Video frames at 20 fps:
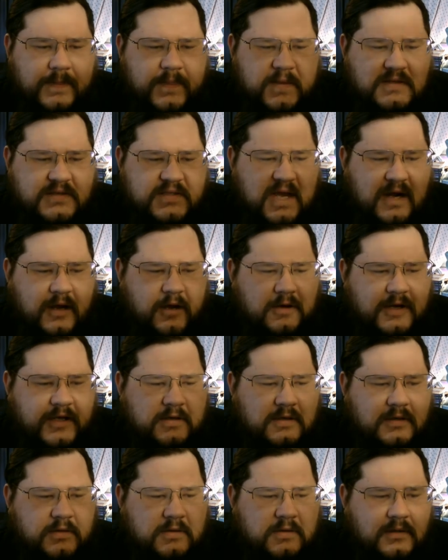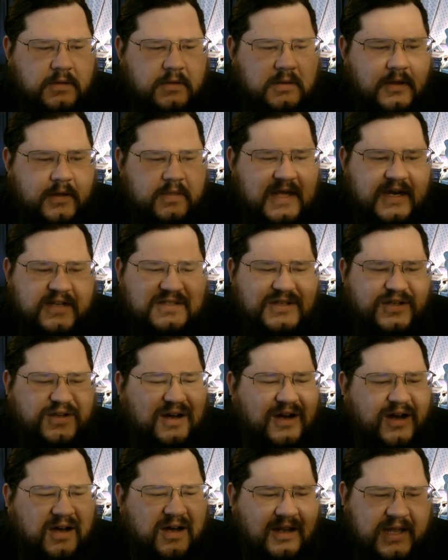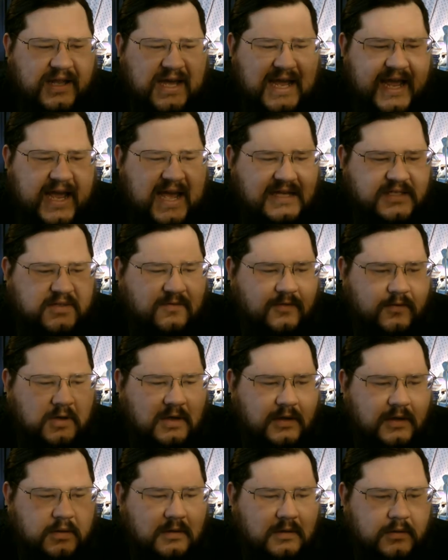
said Odin. "That is all I ask for."